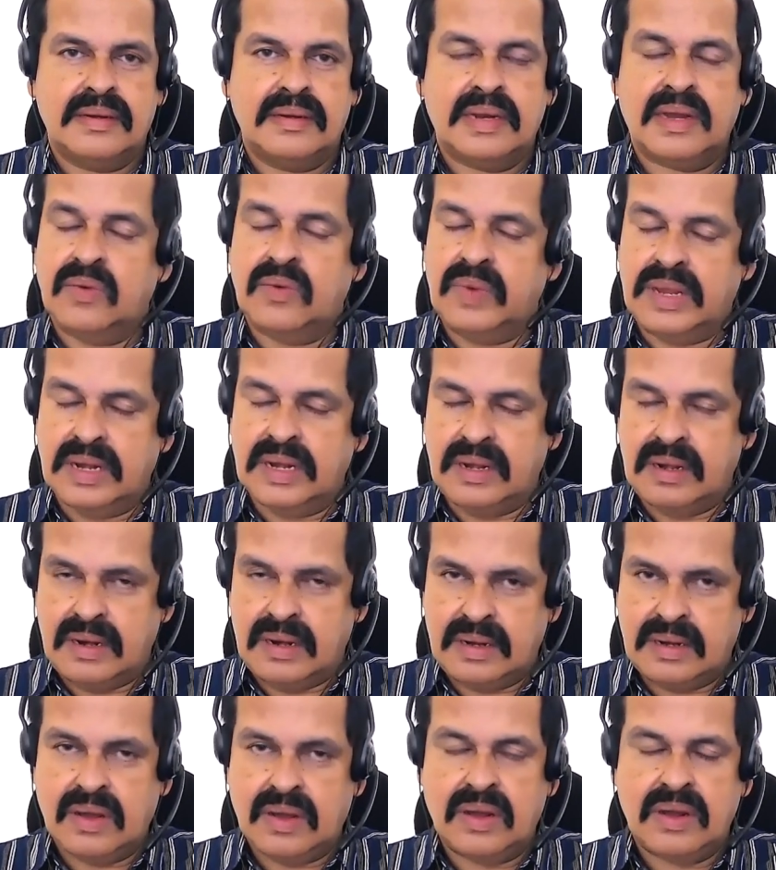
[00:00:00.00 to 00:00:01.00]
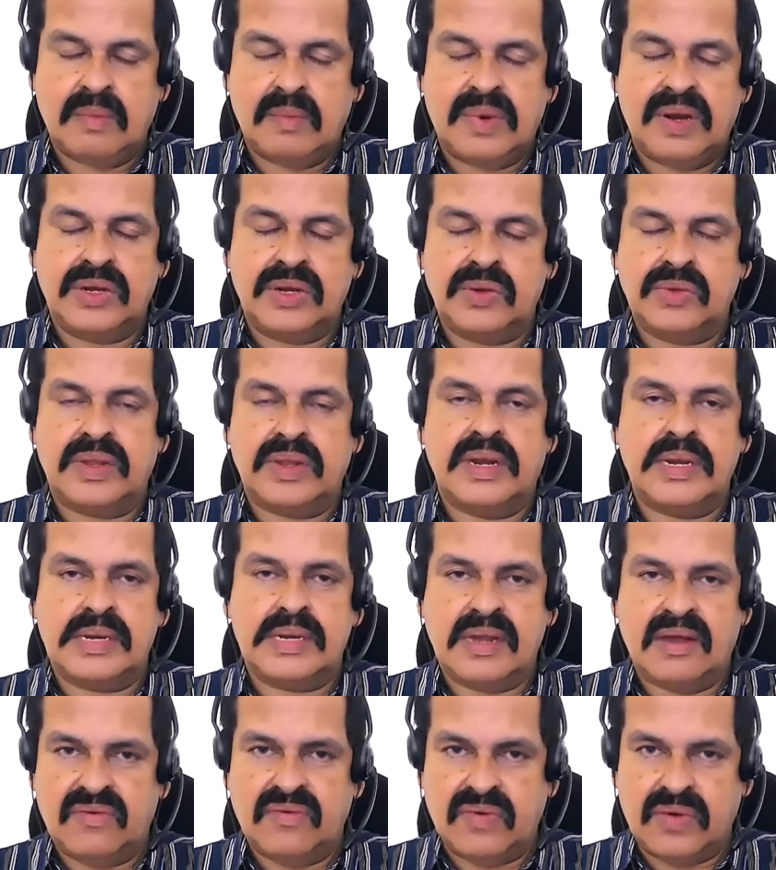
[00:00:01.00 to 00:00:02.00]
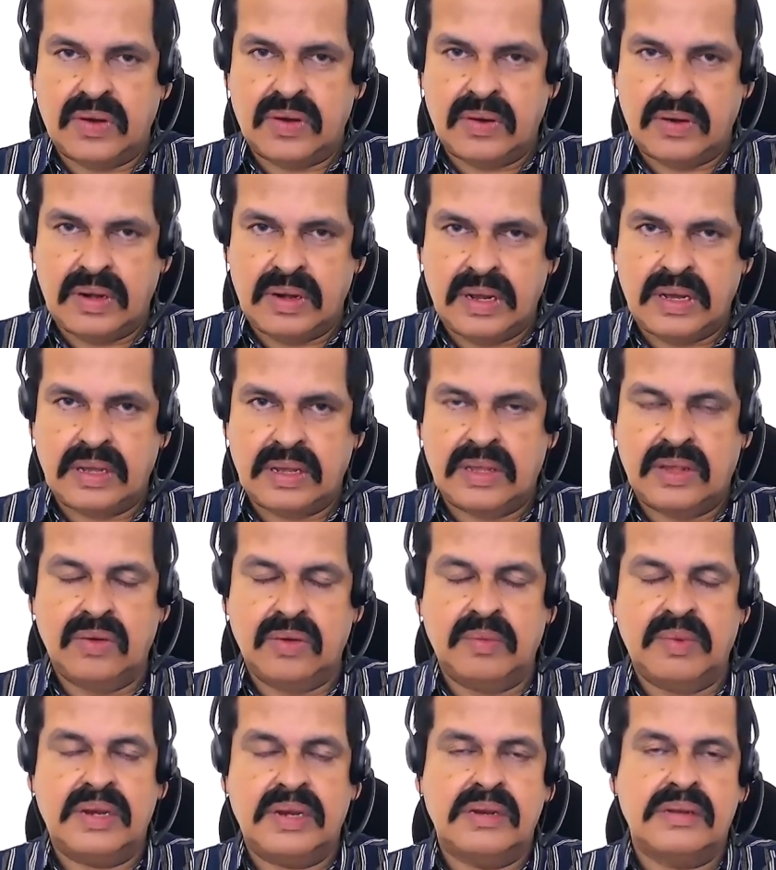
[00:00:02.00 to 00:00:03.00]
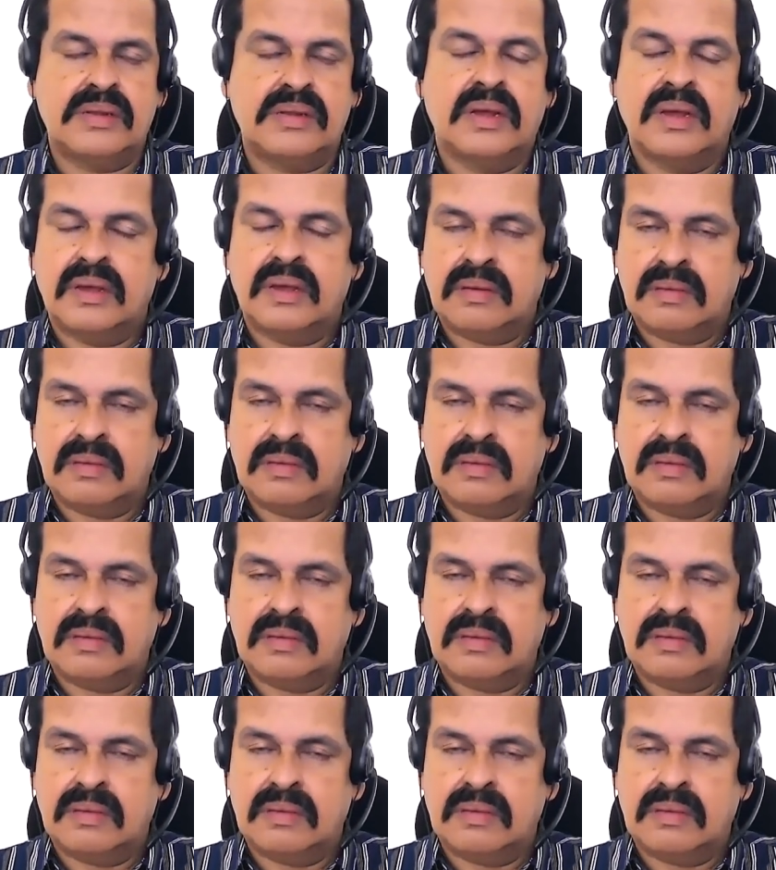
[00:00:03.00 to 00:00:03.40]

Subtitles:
Now we can talk about euthanasia for humans,